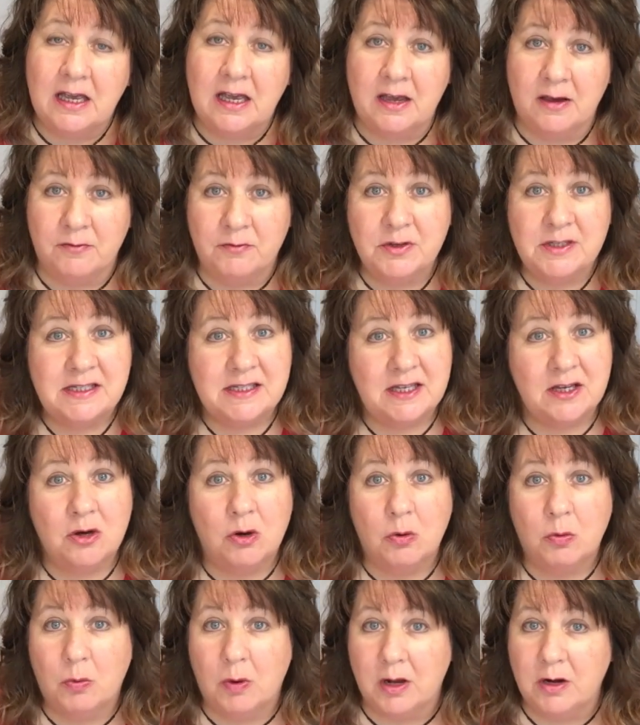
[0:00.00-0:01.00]
every
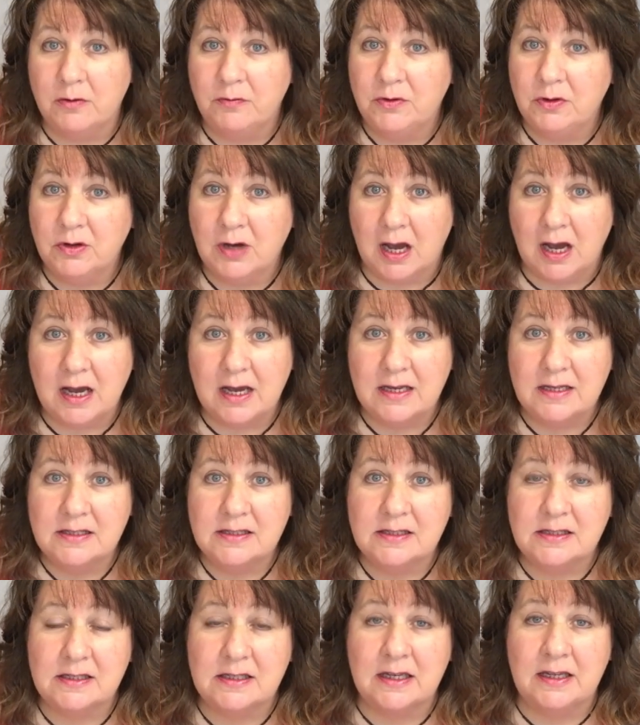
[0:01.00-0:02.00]
single one of you
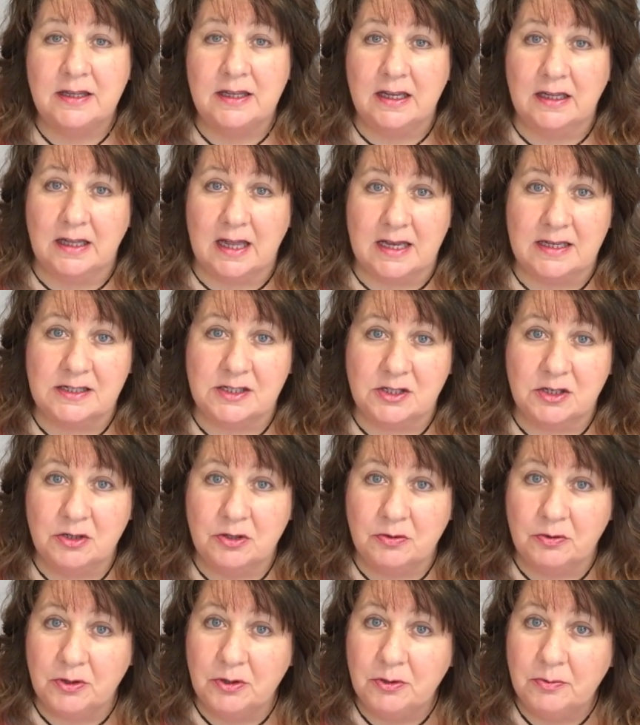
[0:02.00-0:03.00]
guys in the Alaska
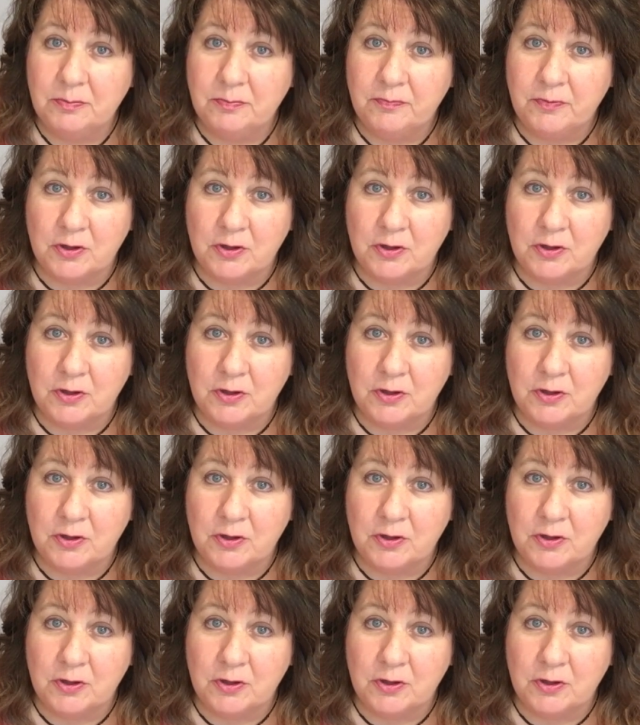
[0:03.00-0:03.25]
group